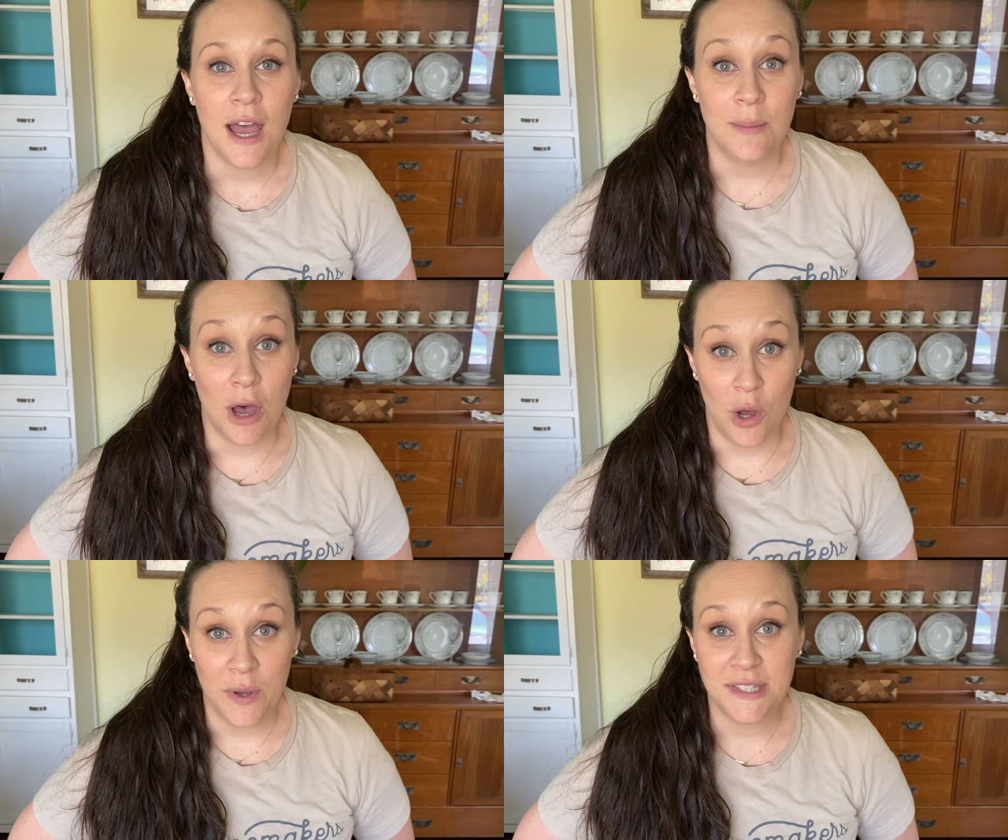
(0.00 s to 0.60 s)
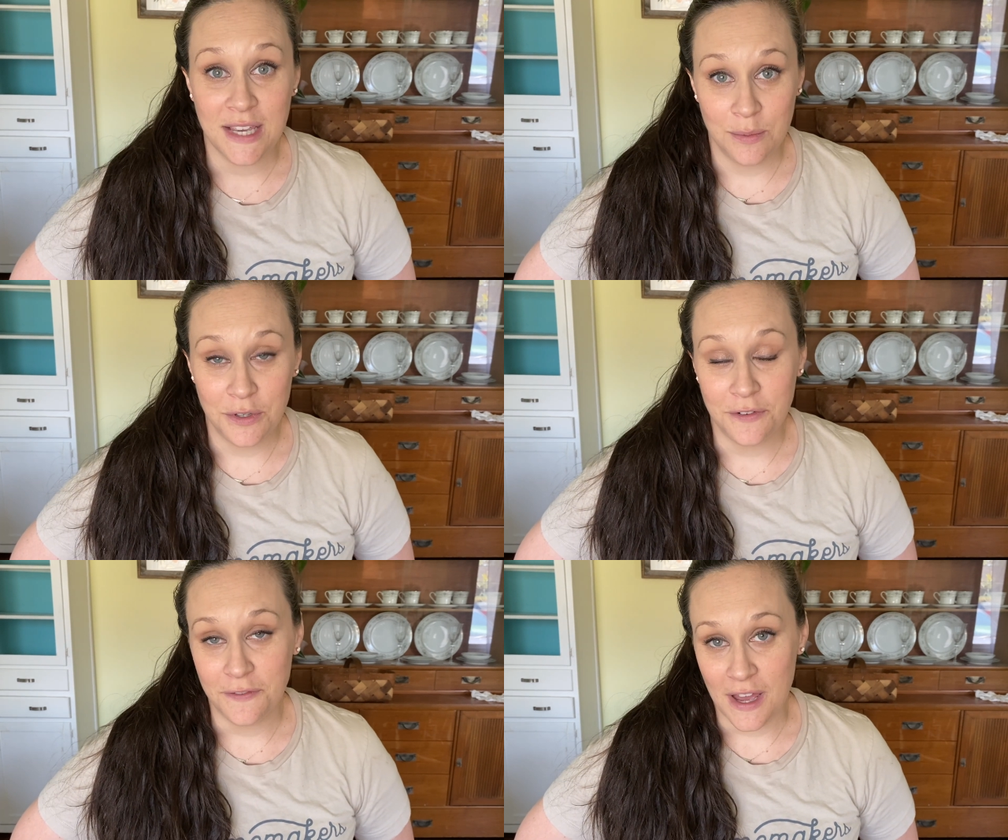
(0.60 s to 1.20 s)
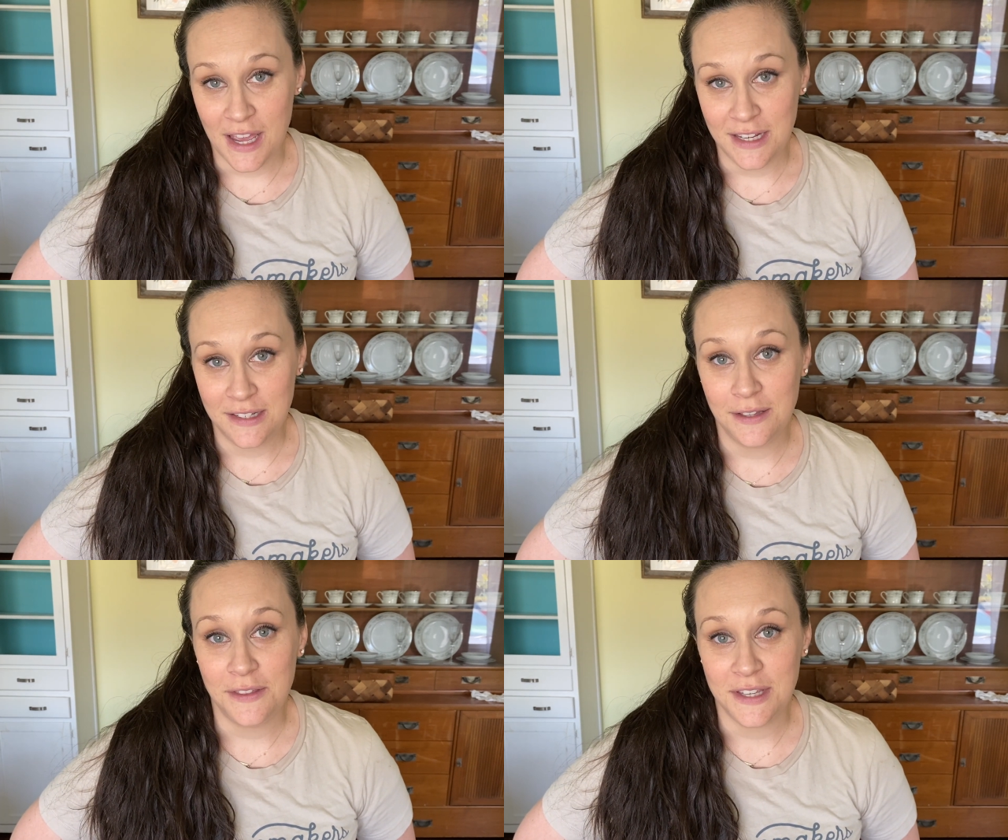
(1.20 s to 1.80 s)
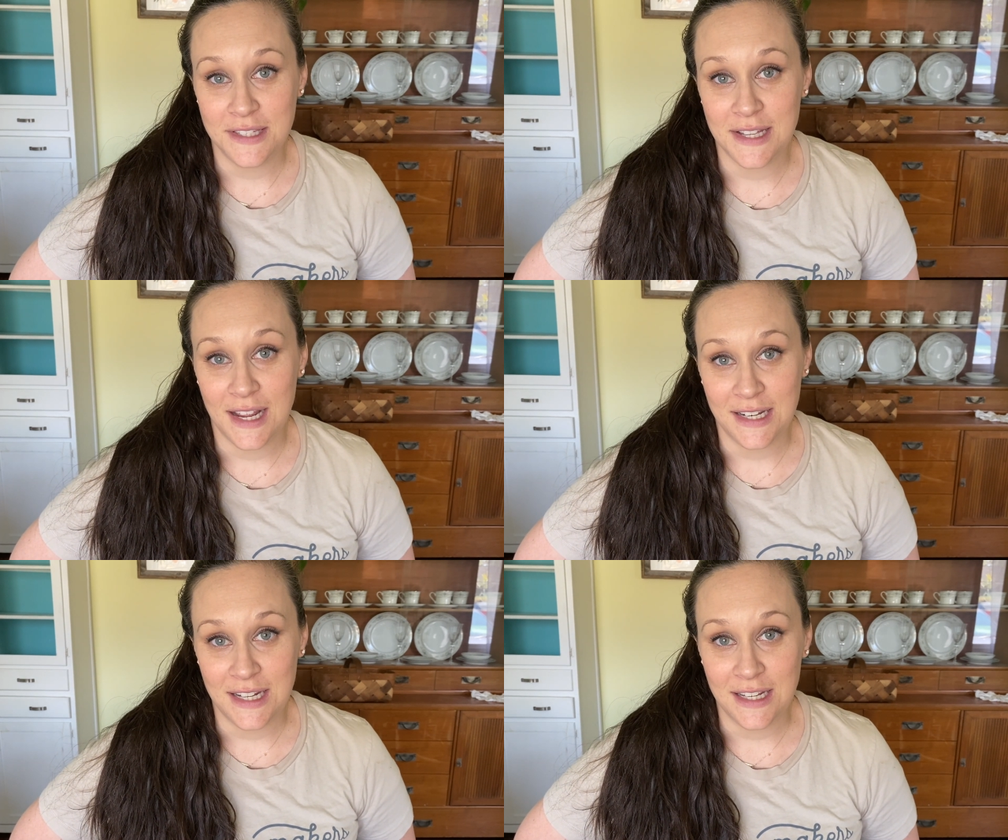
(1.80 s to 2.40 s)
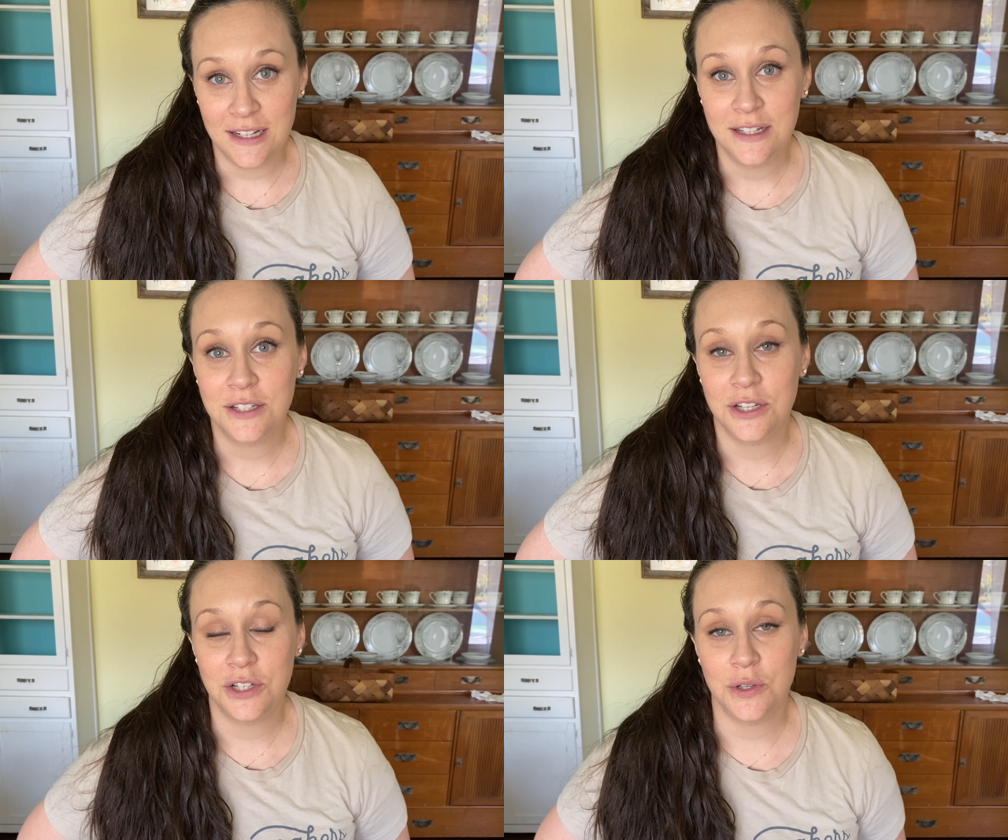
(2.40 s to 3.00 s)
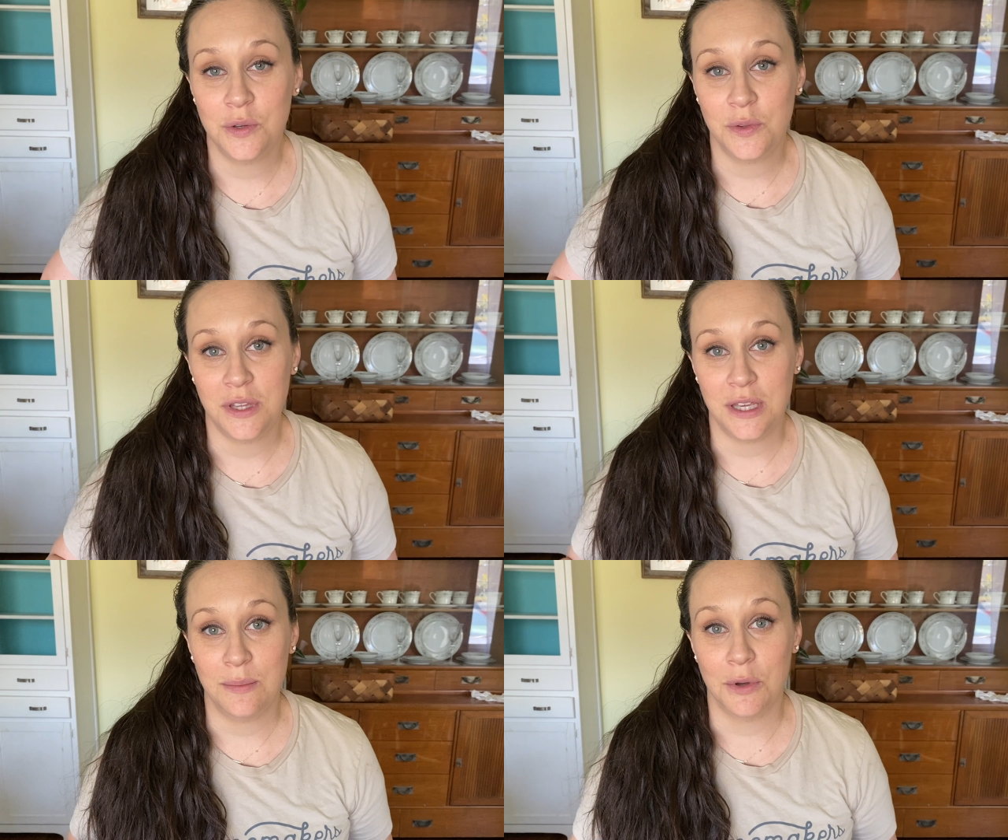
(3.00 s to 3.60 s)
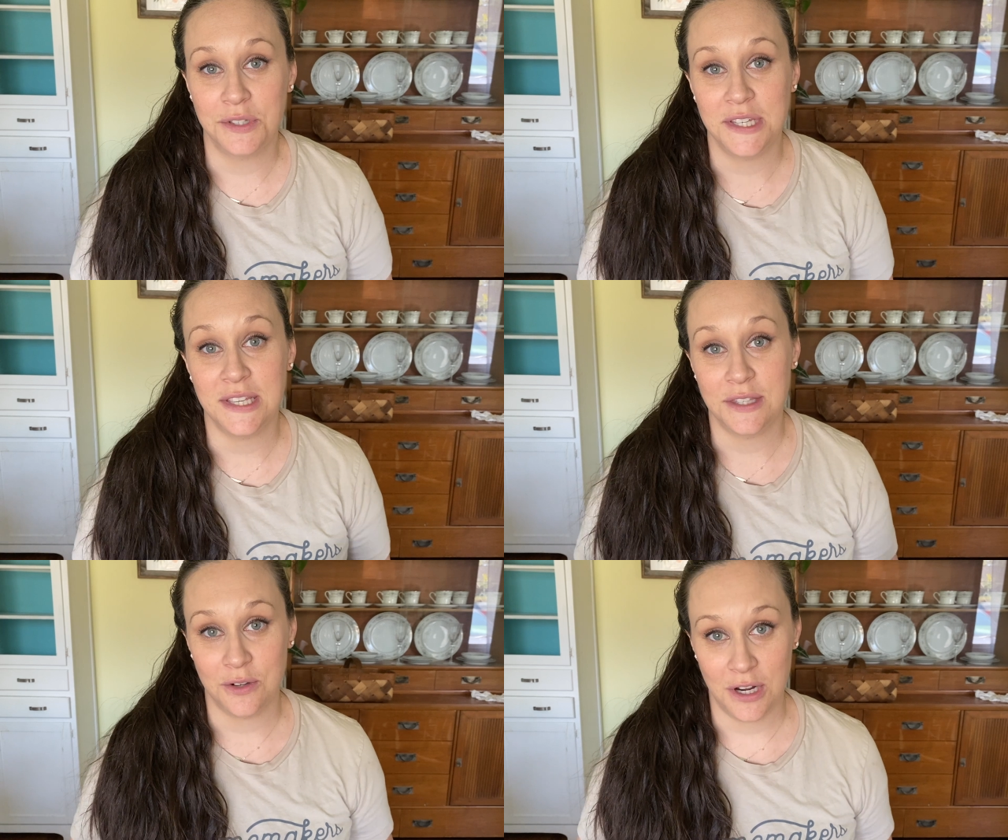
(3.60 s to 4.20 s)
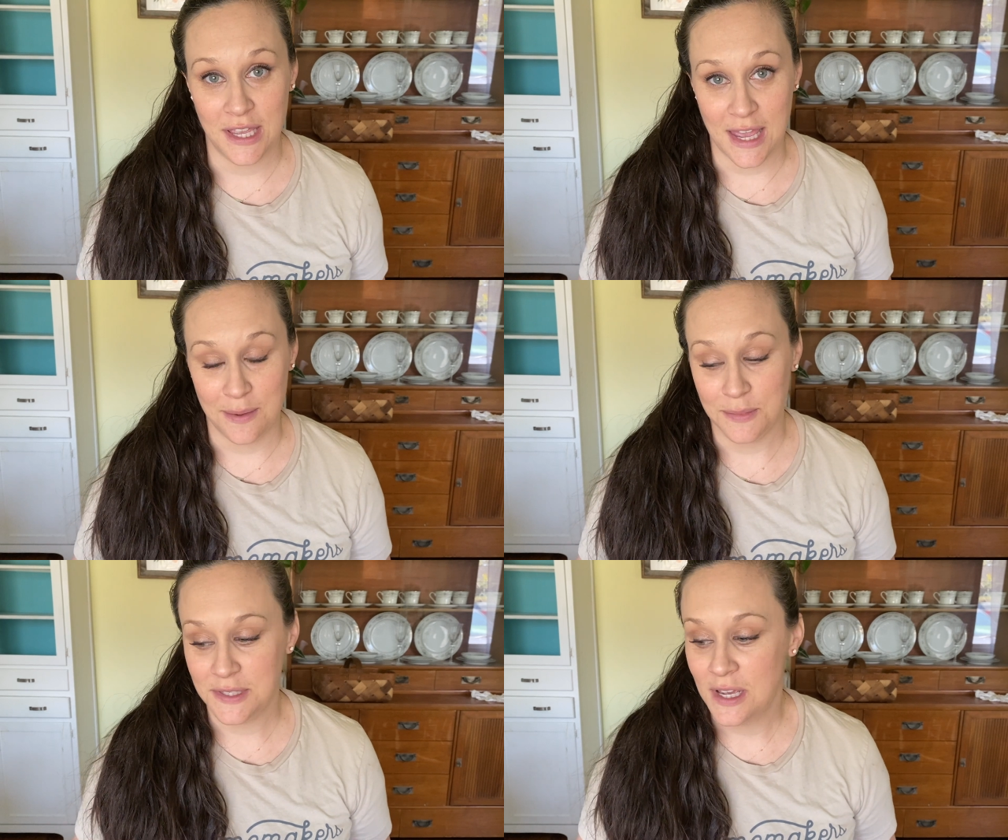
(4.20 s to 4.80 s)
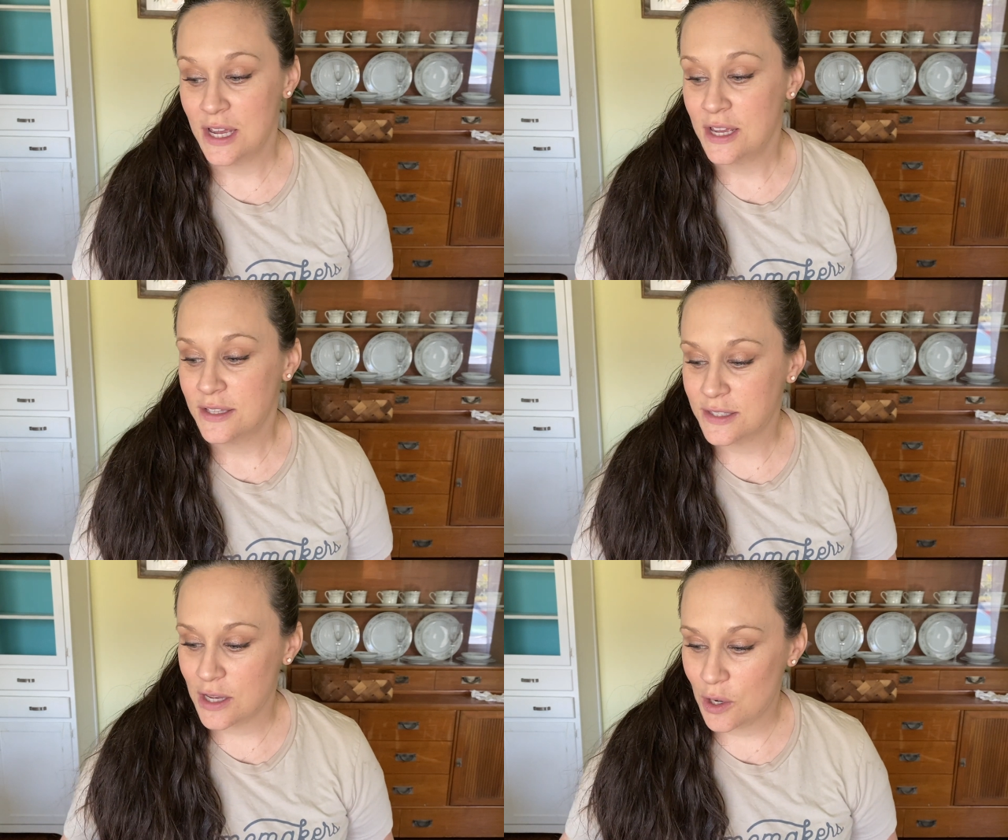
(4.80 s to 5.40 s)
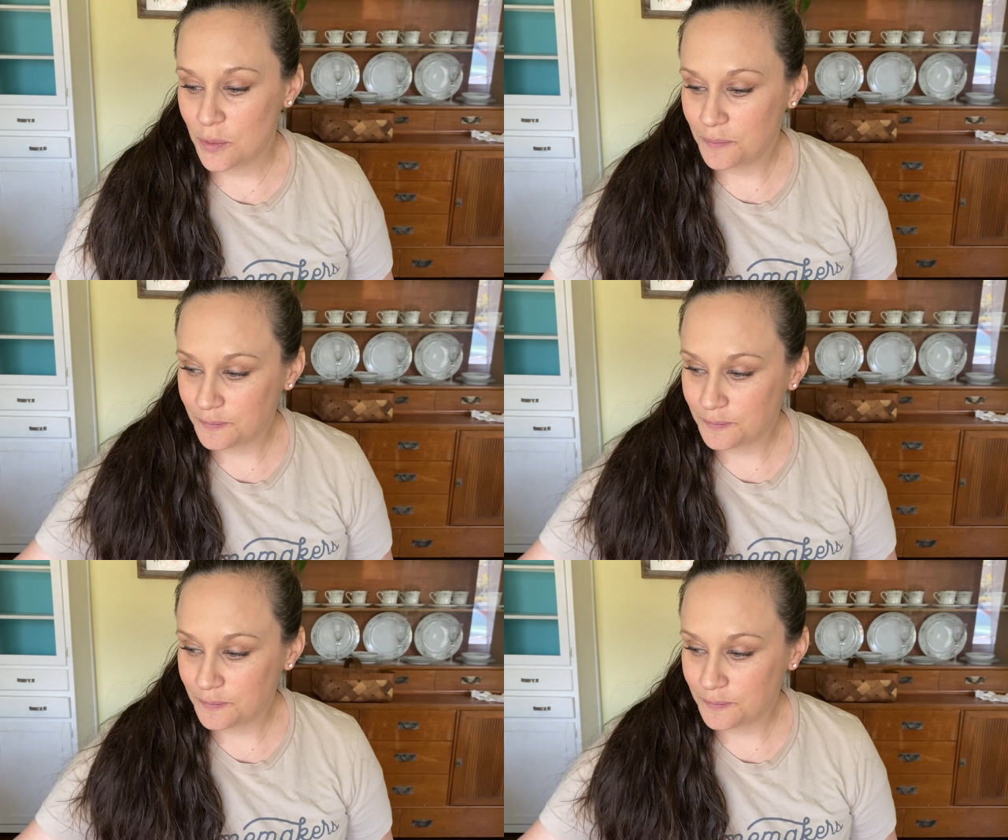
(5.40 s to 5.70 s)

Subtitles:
I'm always able to find the things that I need to do the multisensory games. So